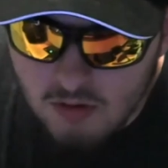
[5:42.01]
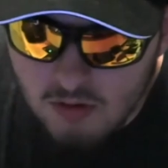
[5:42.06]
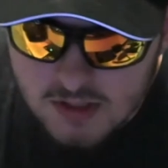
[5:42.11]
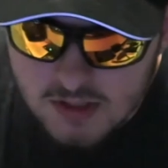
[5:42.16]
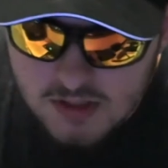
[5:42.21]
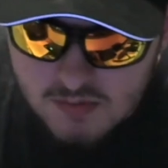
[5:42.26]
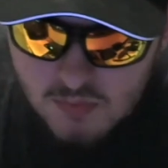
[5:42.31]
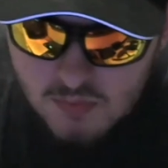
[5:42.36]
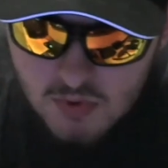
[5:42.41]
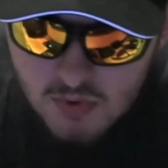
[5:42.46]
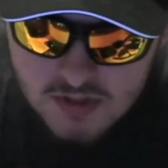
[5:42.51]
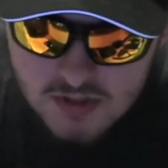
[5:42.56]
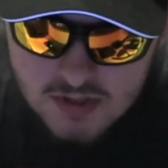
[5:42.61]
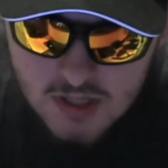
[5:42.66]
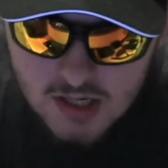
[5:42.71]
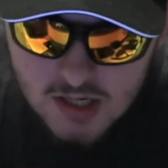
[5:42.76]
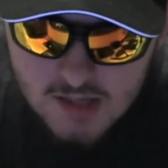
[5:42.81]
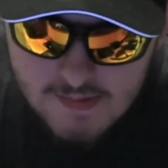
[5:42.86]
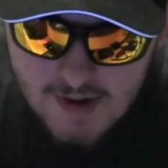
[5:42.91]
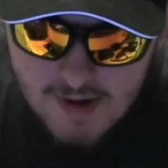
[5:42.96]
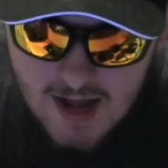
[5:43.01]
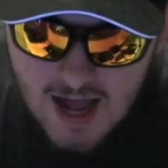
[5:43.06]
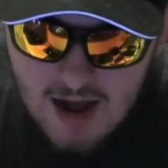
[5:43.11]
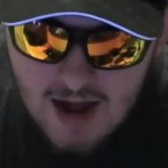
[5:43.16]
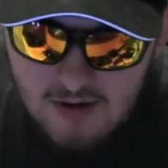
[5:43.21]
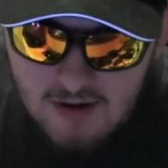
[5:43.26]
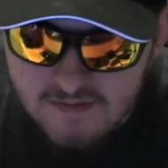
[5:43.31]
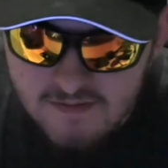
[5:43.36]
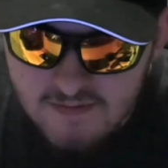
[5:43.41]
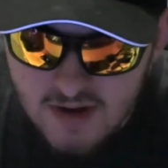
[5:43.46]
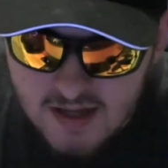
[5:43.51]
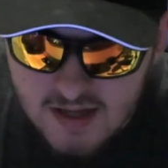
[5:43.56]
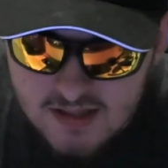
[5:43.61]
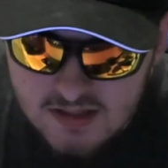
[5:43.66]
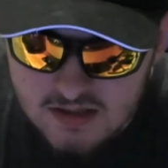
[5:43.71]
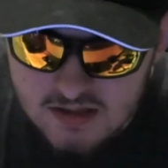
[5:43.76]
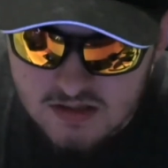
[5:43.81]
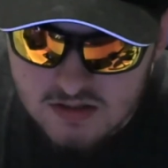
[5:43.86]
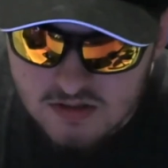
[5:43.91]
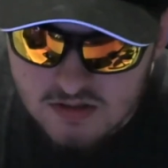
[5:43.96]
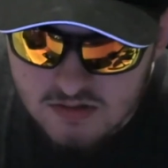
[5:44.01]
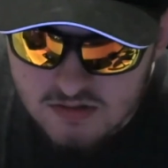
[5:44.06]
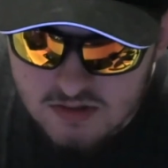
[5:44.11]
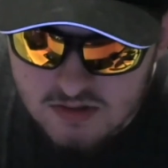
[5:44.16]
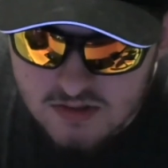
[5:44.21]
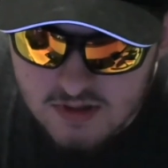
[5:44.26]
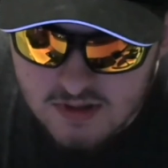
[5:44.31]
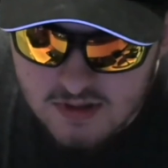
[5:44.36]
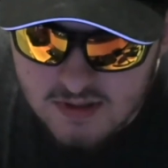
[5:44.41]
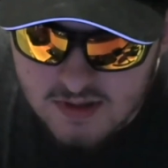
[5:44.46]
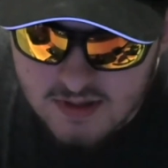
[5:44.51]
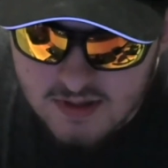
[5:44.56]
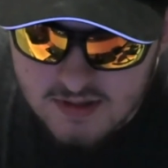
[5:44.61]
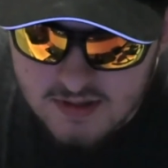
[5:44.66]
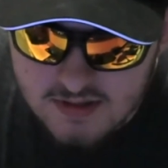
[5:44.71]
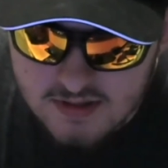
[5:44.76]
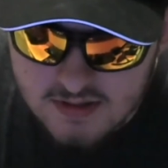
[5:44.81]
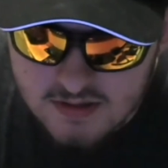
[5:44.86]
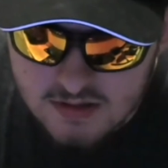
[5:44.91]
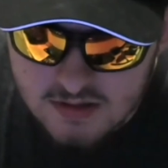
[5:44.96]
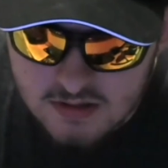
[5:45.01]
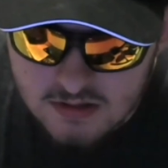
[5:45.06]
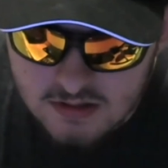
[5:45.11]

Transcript: these books talk about how he finds the solution to things,